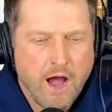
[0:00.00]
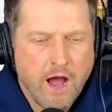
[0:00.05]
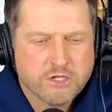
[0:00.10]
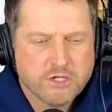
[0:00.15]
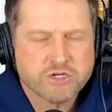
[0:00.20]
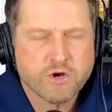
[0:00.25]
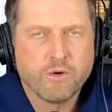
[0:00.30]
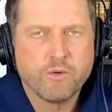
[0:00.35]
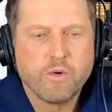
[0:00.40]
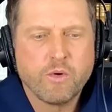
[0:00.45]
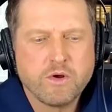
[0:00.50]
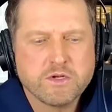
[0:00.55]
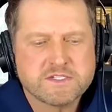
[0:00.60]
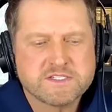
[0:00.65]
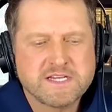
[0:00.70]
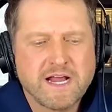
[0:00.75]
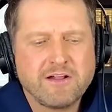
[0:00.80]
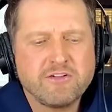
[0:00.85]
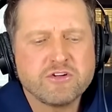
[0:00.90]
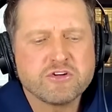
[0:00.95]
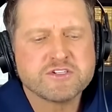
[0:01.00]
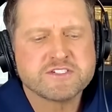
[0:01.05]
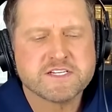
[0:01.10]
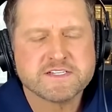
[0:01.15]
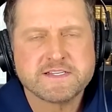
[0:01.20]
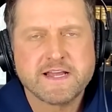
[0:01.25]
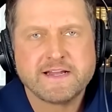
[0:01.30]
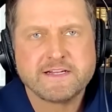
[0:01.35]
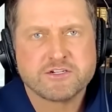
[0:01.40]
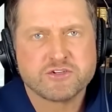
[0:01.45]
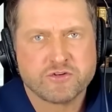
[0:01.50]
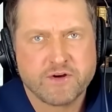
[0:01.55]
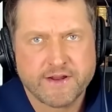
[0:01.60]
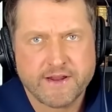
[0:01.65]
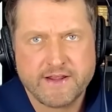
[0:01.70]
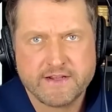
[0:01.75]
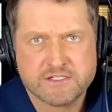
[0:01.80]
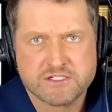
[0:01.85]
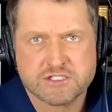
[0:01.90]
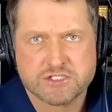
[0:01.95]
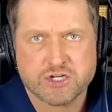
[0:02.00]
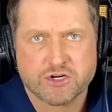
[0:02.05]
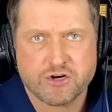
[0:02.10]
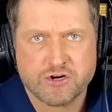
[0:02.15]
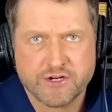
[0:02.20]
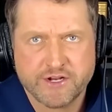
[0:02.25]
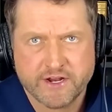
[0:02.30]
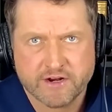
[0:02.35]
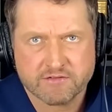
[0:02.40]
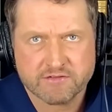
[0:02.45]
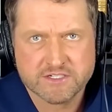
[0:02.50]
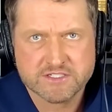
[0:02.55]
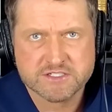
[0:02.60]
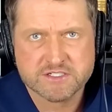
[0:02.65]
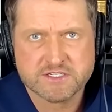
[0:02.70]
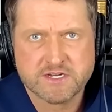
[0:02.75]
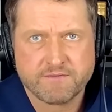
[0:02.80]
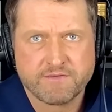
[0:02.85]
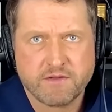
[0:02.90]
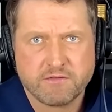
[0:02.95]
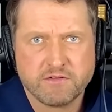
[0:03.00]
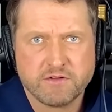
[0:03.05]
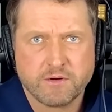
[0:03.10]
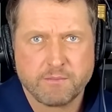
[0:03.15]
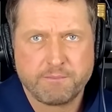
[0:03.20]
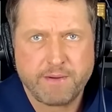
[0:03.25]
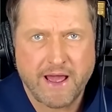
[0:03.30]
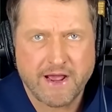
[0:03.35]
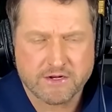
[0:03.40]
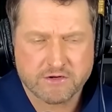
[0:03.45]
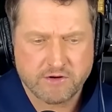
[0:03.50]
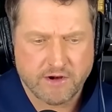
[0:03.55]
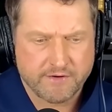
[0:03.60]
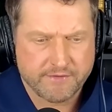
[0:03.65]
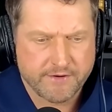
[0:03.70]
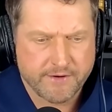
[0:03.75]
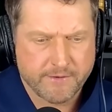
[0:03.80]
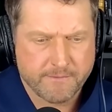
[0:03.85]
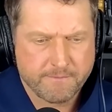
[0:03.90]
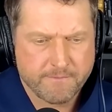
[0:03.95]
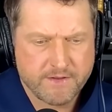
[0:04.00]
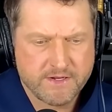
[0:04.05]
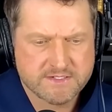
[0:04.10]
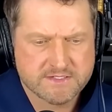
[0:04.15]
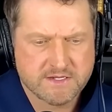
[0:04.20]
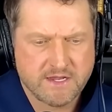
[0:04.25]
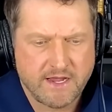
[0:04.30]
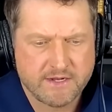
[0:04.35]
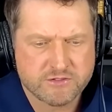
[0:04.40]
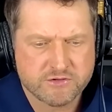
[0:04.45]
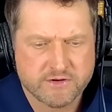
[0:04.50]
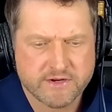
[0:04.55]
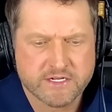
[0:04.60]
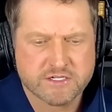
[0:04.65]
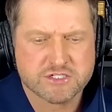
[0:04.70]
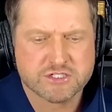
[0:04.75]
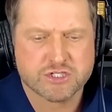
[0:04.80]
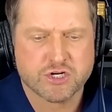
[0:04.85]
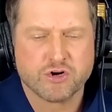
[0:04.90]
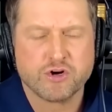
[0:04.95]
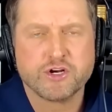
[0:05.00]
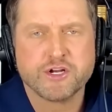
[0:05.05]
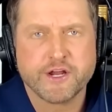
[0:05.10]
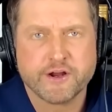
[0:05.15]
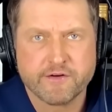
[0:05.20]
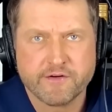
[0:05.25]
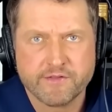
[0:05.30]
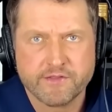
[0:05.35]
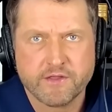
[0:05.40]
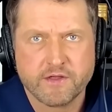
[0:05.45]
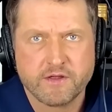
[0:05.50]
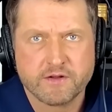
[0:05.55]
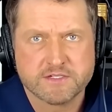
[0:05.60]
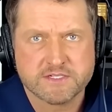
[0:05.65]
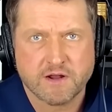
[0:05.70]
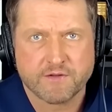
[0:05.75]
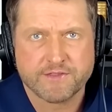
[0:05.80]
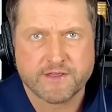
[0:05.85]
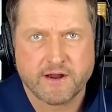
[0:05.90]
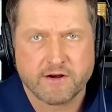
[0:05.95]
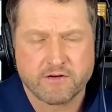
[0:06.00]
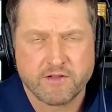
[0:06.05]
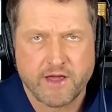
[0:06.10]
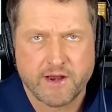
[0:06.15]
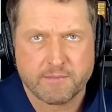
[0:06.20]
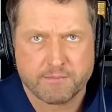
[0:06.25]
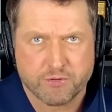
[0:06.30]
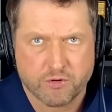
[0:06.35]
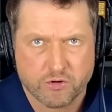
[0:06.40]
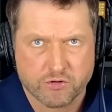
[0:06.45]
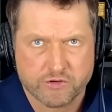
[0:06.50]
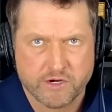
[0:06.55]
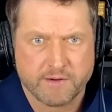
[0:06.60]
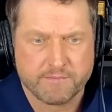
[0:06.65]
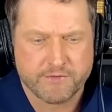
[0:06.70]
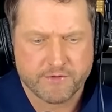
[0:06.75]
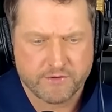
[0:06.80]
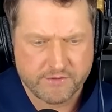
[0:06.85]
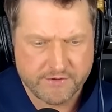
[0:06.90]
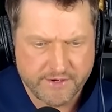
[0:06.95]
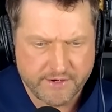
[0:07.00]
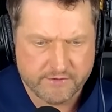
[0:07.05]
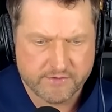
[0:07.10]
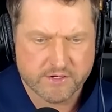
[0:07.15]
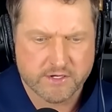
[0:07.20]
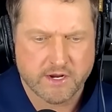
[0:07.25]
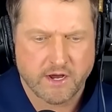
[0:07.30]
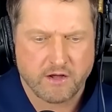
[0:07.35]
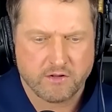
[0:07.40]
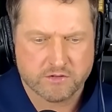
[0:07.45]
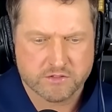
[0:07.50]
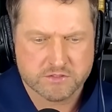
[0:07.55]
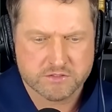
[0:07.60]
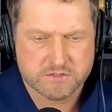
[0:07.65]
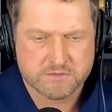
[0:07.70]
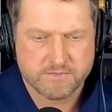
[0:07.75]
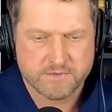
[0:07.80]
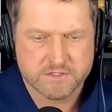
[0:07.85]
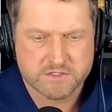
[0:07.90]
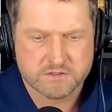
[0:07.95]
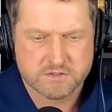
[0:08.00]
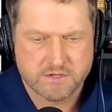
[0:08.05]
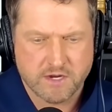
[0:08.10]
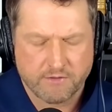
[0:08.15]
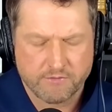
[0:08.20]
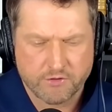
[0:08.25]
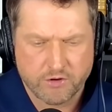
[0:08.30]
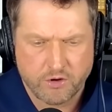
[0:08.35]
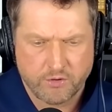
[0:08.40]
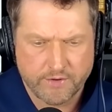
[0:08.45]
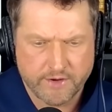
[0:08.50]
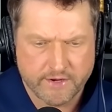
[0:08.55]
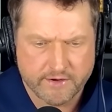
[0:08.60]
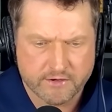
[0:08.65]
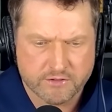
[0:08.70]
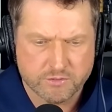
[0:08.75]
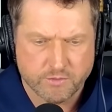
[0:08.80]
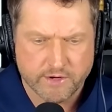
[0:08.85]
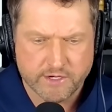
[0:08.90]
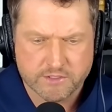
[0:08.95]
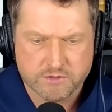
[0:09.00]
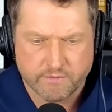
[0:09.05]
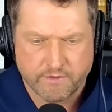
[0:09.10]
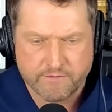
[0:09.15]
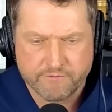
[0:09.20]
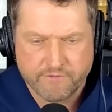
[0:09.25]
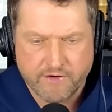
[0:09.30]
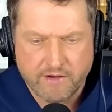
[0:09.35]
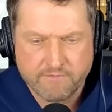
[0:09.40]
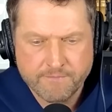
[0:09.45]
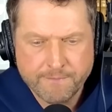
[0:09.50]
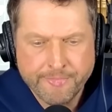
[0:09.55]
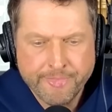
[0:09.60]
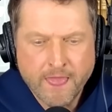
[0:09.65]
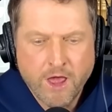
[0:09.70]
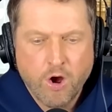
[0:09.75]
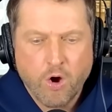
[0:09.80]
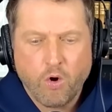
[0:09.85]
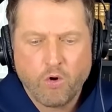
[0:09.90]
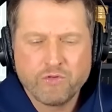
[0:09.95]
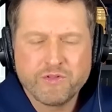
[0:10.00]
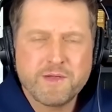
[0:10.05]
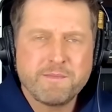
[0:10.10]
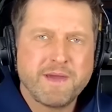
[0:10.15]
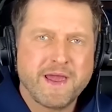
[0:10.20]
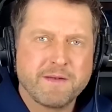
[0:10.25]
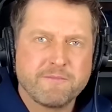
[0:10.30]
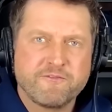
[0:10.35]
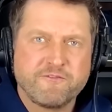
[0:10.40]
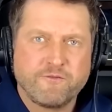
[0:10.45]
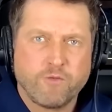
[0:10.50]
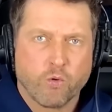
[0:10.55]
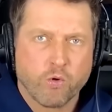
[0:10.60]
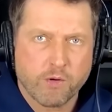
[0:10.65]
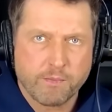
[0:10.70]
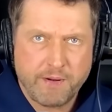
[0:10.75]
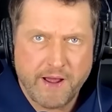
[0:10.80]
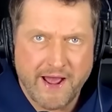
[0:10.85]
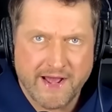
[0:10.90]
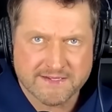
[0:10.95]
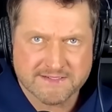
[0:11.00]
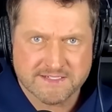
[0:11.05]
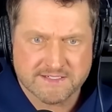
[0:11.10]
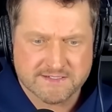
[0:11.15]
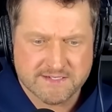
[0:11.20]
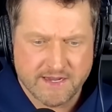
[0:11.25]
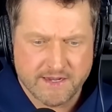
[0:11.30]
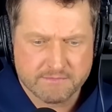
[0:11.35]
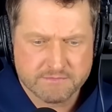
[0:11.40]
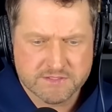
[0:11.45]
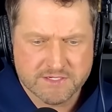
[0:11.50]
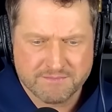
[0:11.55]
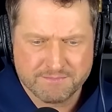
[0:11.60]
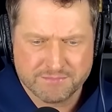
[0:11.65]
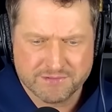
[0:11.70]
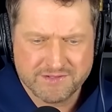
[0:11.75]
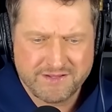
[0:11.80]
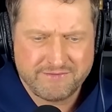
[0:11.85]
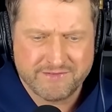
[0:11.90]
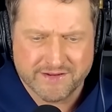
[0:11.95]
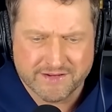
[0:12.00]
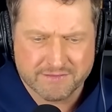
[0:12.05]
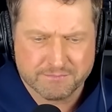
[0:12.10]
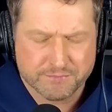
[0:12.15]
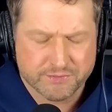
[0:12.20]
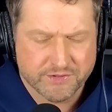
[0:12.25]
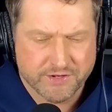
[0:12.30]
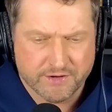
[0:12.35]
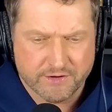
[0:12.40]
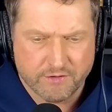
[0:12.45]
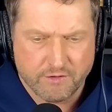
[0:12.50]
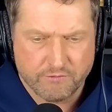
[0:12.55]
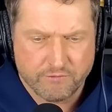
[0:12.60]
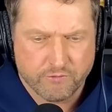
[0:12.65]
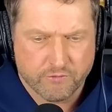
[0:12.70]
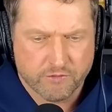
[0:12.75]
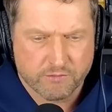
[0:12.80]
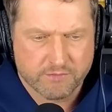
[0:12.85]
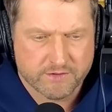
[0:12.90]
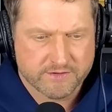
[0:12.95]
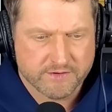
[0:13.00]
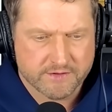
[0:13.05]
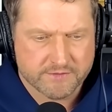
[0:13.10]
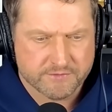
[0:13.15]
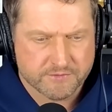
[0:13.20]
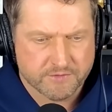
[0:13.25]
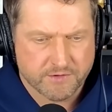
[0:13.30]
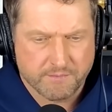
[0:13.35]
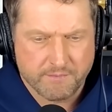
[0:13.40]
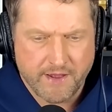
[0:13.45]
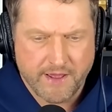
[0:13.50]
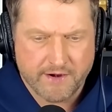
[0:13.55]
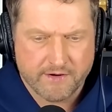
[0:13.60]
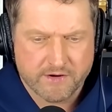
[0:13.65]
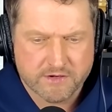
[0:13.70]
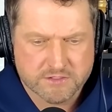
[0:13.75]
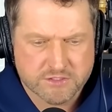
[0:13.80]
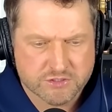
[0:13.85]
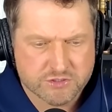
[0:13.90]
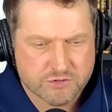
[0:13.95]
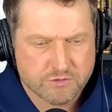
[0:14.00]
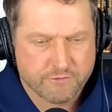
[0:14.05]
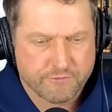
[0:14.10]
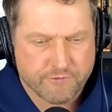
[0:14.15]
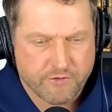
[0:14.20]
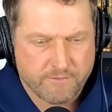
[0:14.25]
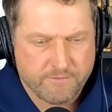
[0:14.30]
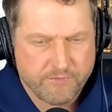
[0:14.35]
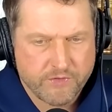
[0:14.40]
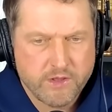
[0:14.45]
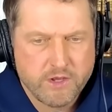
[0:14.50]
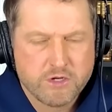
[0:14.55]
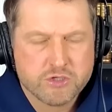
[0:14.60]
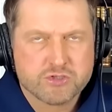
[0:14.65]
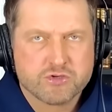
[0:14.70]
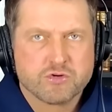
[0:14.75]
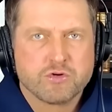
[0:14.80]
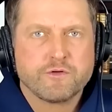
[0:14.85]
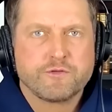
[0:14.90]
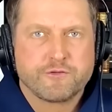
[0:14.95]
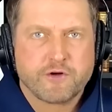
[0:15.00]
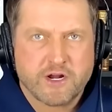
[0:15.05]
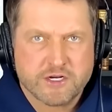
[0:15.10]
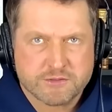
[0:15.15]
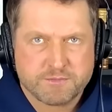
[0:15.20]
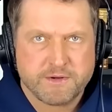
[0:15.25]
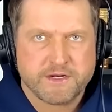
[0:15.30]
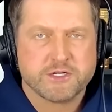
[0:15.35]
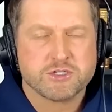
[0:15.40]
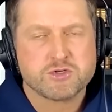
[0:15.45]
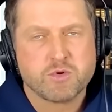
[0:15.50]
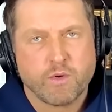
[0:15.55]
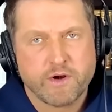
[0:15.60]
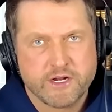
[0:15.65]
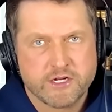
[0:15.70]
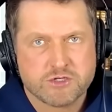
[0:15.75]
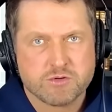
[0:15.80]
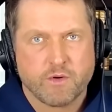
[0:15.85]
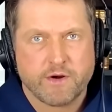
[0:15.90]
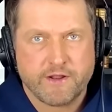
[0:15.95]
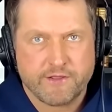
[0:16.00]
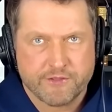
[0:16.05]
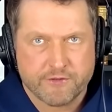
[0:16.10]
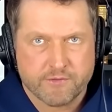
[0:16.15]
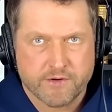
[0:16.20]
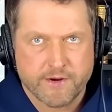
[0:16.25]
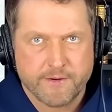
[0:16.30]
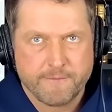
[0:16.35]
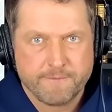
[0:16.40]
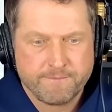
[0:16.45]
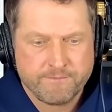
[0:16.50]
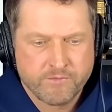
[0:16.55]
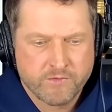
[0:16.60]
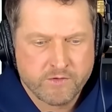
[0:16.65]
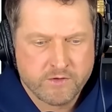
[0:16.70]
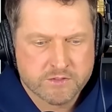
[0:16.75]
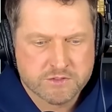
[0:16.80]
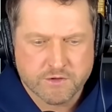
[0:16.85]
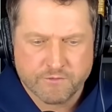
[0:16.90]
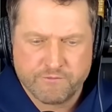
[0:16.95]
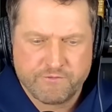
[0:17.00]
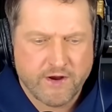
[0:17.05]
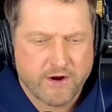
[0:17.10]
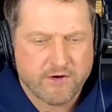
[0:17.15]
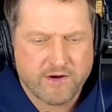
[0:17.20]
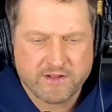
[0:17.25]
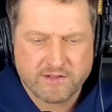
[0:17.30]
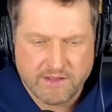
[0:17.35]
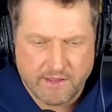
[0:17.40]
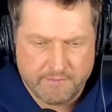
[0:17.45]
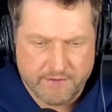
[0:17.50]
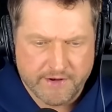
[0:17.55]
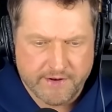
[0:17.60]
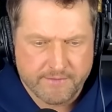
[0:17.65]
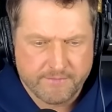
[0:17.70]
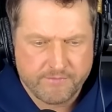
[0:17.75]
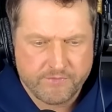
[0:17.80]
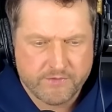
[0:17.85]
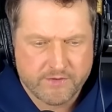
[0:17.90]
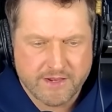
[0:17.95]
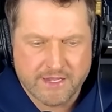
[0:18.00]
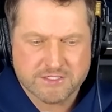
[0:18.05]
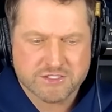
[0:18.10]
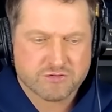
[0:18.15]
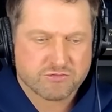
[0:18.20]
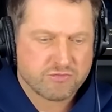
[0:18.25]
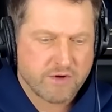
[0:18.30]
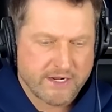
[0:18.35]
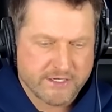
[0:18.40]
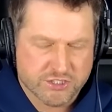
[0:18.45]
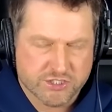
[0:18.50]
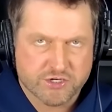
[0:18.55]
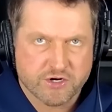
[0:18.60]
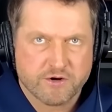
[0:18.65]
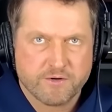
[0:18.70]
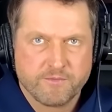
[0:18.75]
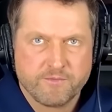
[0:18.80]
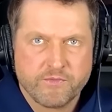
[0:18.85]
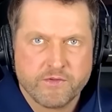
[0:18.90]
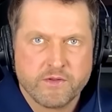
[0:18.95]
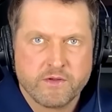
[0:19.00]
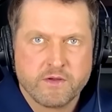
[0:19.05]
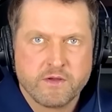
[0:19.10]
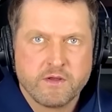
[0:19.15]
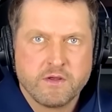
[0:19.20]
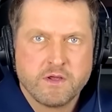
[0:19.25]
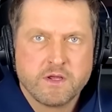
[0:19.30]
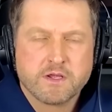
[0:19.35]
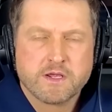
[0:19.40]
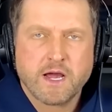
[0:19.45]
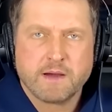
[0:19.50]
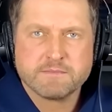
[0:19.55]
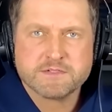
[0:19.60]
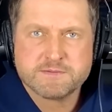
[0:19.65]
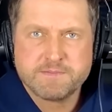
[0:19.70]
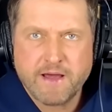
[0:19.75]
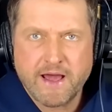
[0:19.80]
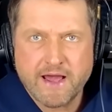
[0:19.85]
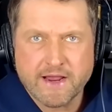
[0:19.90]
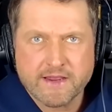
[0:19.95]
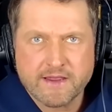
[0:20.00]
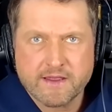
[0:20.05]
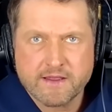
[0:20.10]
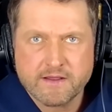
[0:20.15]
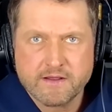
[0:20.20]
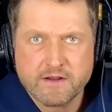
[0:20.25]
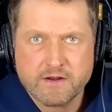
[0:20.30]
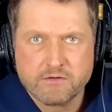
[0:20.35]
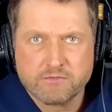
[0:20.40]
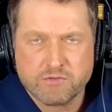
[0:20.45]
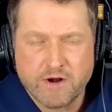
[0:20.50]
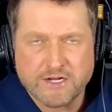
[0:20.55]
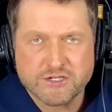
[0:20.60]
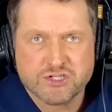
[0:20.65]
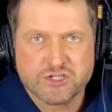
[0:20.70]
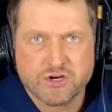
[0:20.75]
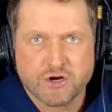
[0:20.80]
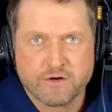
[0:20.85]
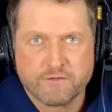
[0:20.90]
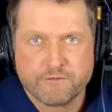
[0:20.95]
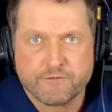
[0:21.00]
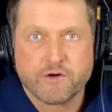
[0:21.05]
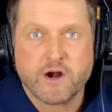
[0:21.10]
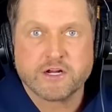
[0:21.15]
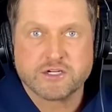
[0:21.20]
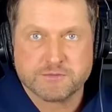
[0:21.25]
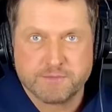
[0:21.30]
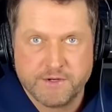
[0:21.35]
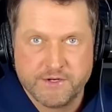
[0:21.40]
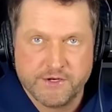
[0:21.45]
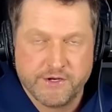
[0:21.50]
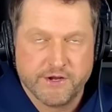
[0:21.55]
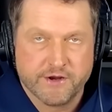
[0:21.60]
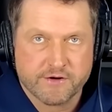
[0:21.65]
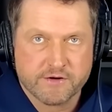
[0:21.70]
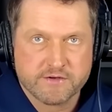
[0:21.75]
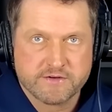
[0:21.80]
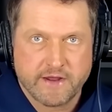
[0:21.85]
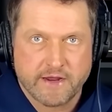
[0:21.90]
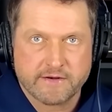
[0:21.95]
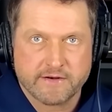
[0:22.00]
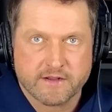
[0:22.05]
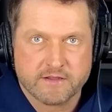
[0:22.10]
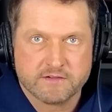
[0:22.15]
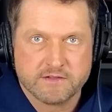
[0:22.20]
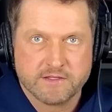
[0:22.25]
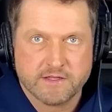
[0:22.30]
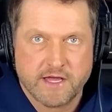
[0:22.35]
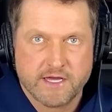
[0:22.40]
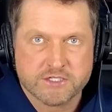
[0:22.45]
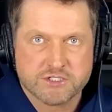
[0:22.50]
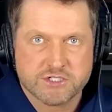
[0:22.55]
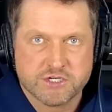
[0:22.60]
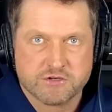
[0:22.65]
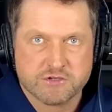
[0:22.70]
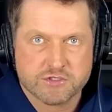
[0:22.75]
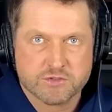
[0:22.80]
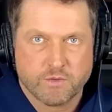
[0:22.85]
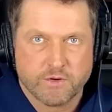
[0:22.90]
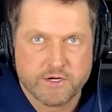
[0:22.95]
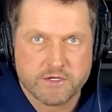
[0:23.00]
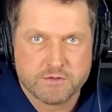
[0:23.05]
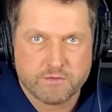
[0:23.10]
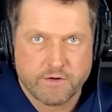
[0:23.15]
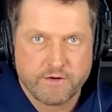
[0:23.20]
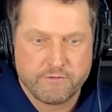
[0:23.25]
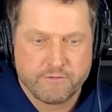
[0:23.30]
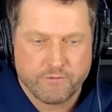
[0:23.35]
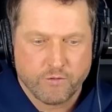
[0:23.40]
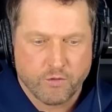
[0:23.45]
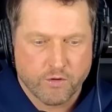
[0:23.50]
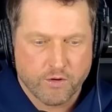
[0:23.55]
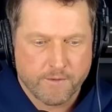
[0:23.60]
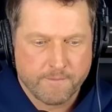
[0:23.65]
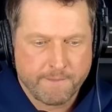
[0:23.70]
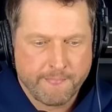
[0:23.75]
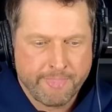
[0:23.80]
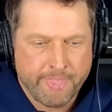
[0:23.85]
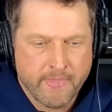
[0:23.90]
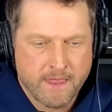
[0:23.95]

So Sellers is entering his third year. Let's just give the little background here. He's entering his third year in the South Carolina program, third year in college, going into 2025. Only made 4 pass attempts. I believe he completed all 4, but it doesn't really matter. As a true freshman in 2023. So very limited. Gets a red shirt. Comes back red shirt freshman year, technically last year in 2024.